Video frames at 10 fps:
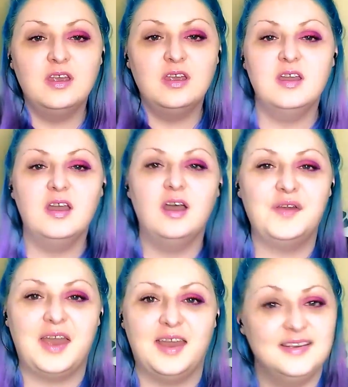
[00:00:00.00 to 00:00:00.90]
Okay,
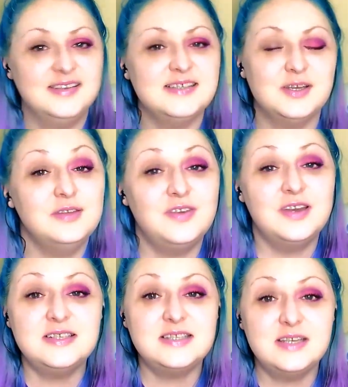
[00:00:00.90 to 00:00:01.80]
so the first
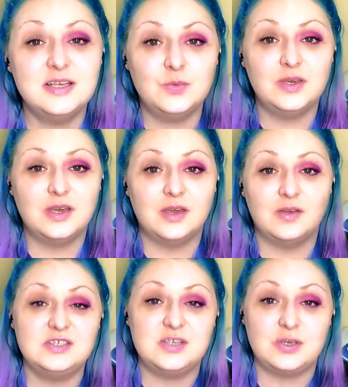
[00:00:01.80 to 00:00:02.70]
thing that we're going to
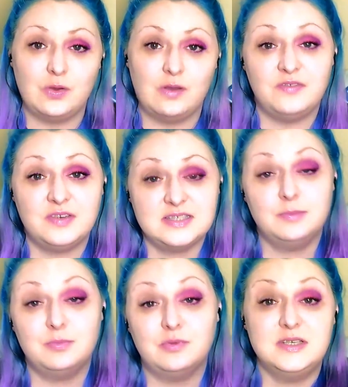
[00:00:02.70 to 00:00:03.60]
do, obviously,
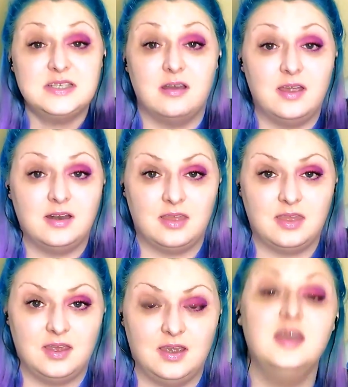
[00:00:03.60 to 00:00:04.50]
before we start
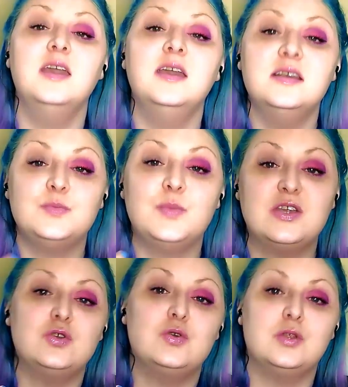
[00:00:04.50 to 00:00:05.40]
anything, is make sure
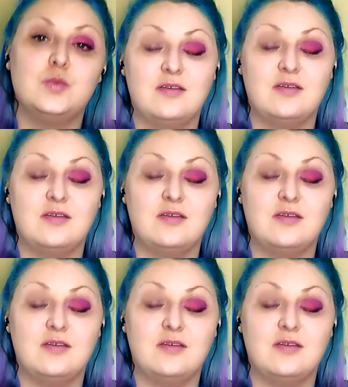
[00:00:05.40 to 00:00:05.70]
that we have a